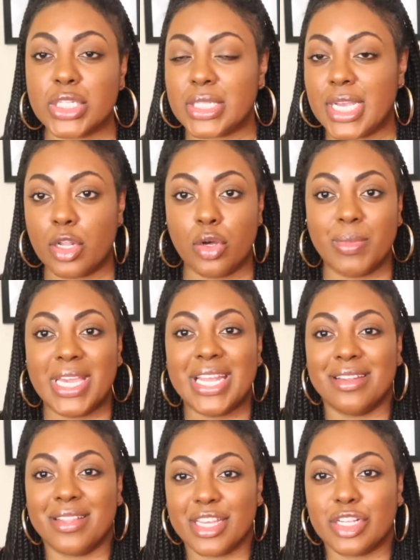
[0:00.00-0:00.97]
and they don't mean
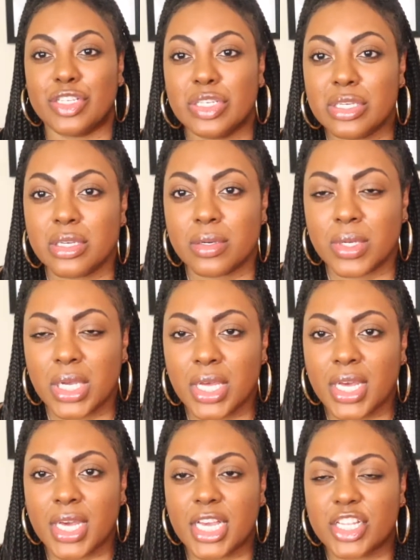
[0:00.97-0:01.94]
nothing to you.
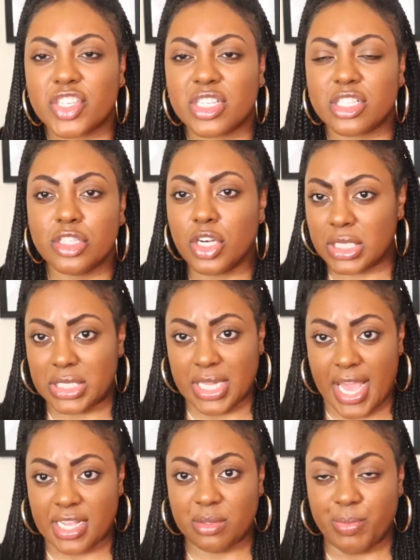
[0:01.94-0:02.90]
It just looks
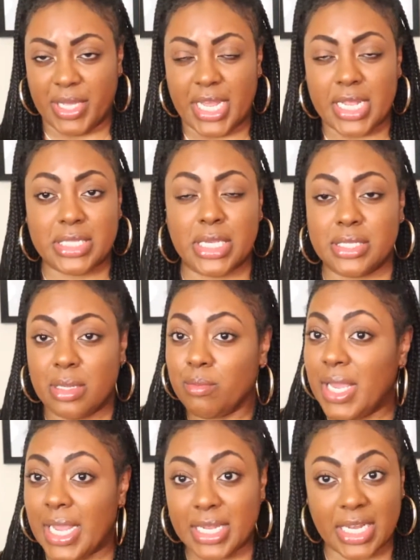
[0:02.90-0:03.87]
nice, but it doesn't
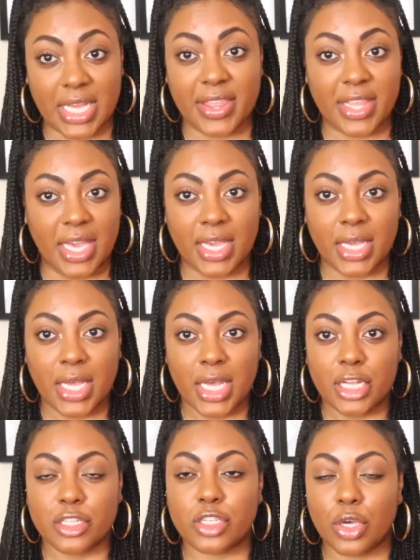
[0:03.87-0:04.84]
mean anything.
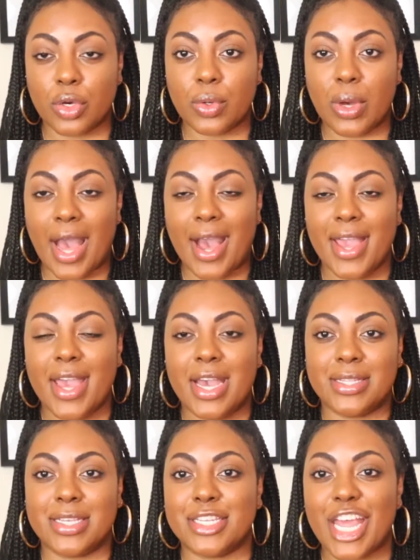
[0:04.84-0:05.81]
So I
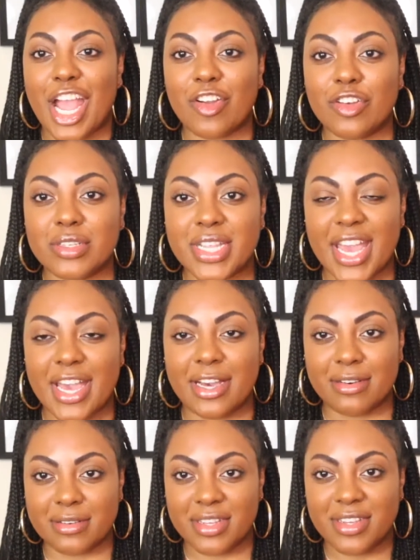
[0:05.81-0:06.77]
had to narrow
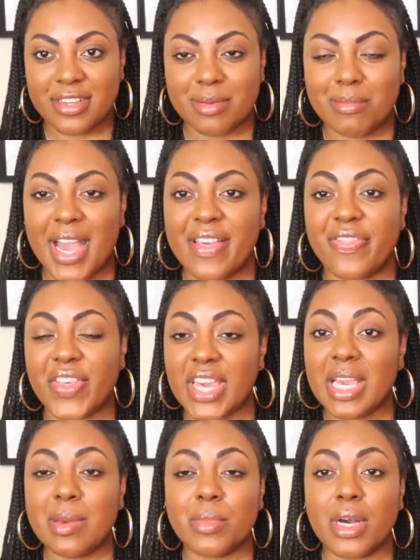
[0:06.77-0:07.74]
down my
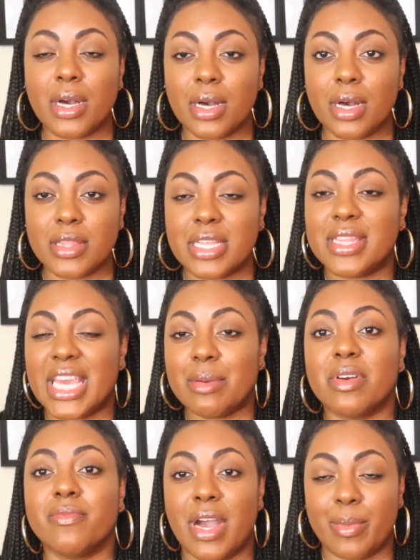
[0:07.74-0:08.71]
theme, the theme
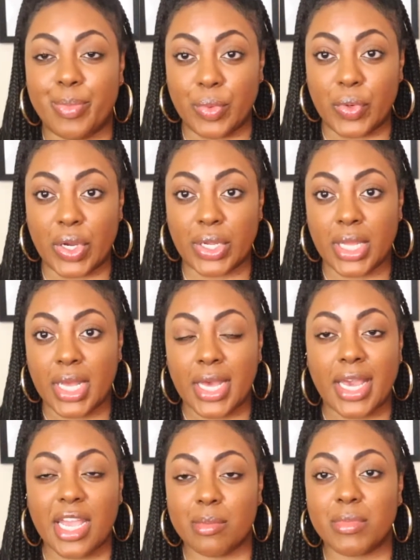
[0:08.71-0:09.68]
of my board.
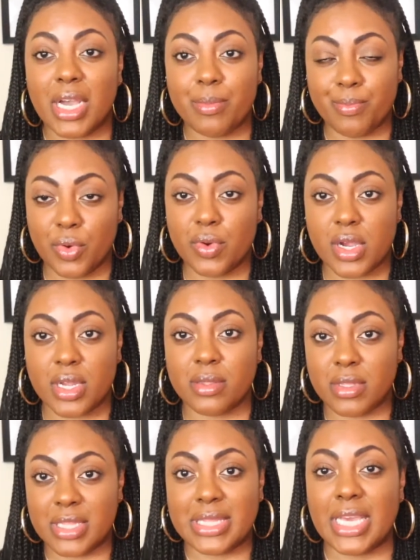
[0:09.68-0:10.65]
And my board,
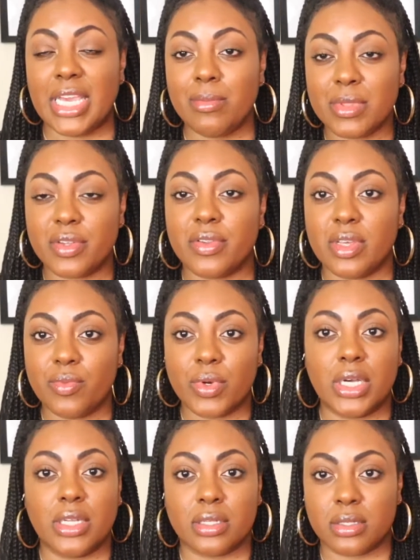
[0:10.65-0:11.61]
the theme literally
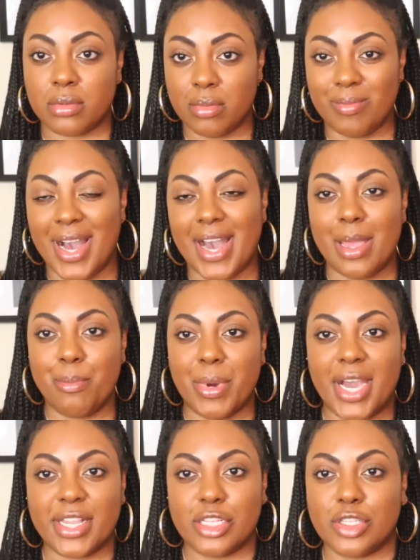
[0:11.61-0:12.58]
was mind,
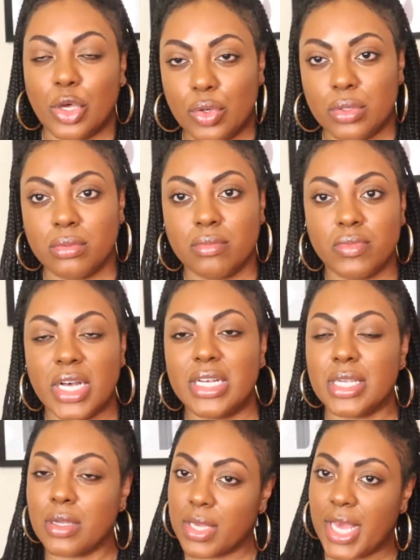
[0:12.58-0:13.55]
body, soul. I was
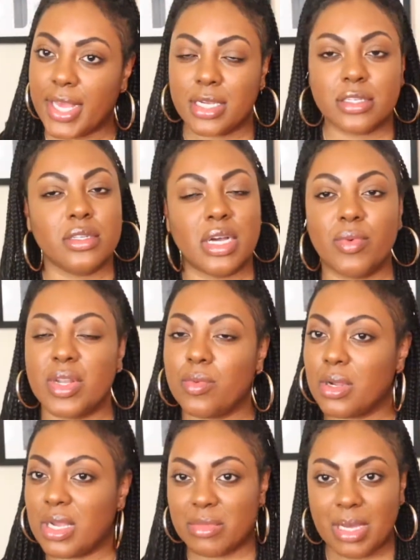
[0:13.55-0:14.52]
like, okay, because I want to
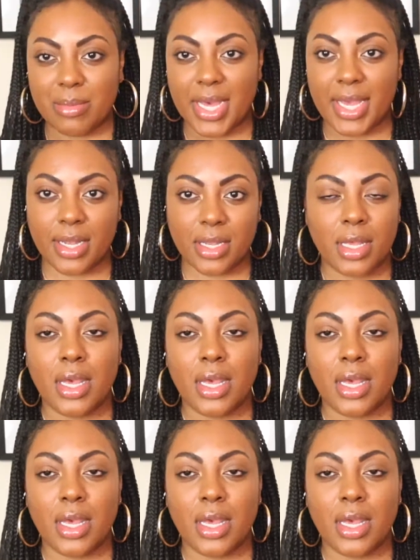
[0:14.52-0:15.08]
work on my mind,